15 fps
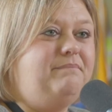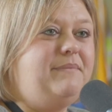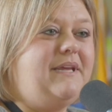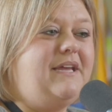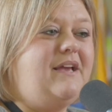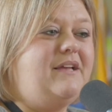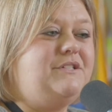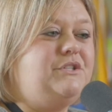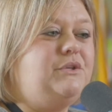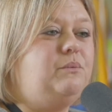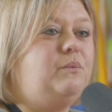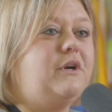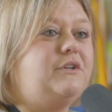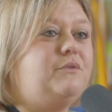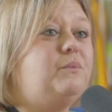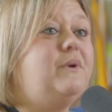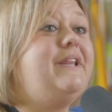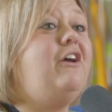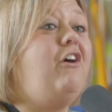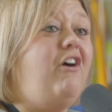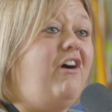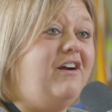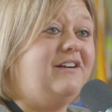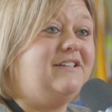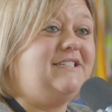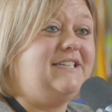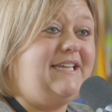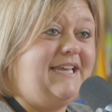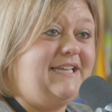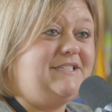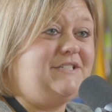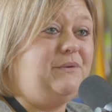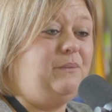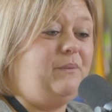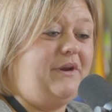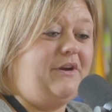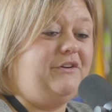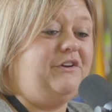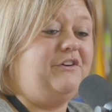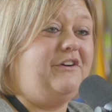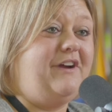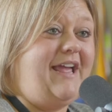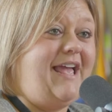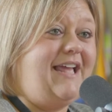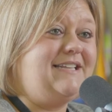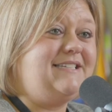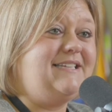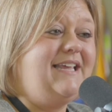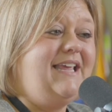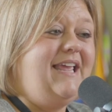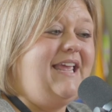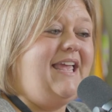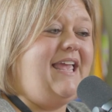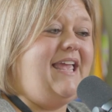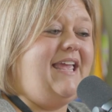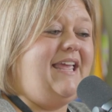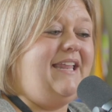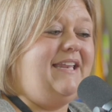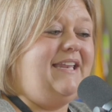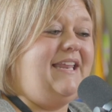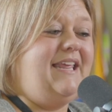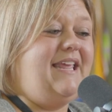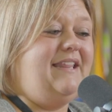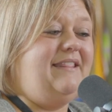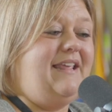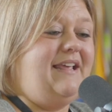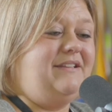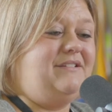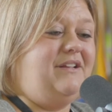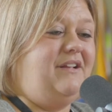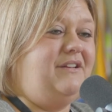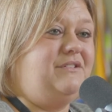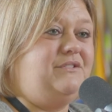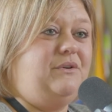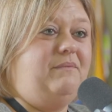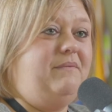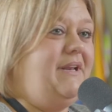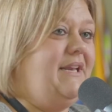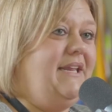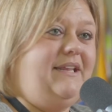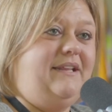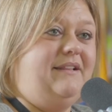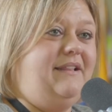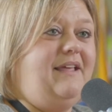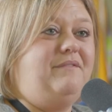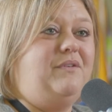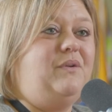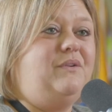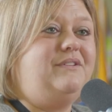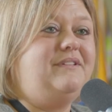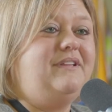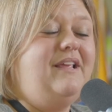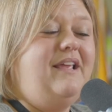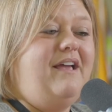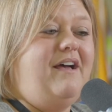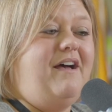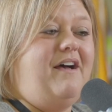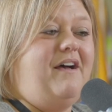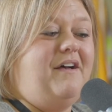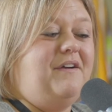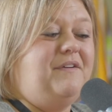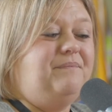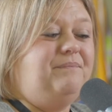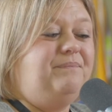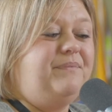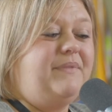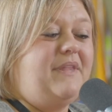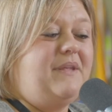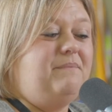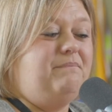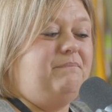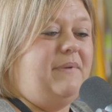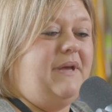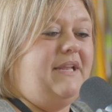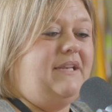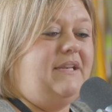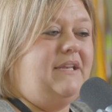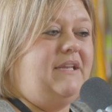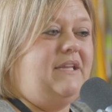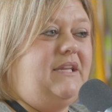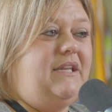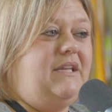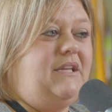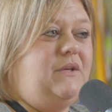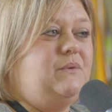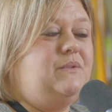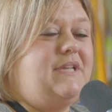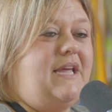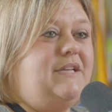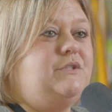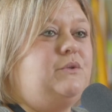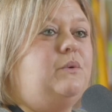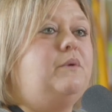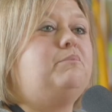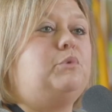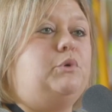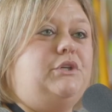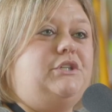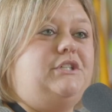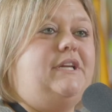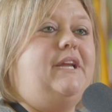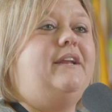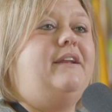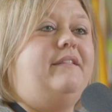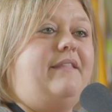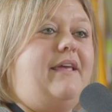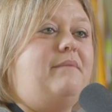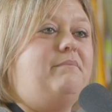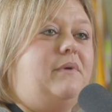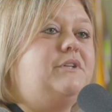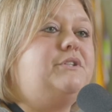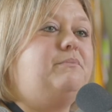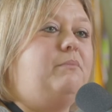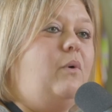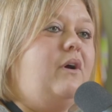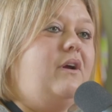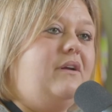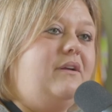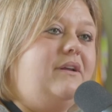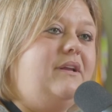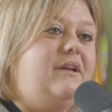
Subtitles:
Because you worked really hard to get to where you're at. Mm-hmm. And that's on so many levels. But you tend to appreciate it that much more.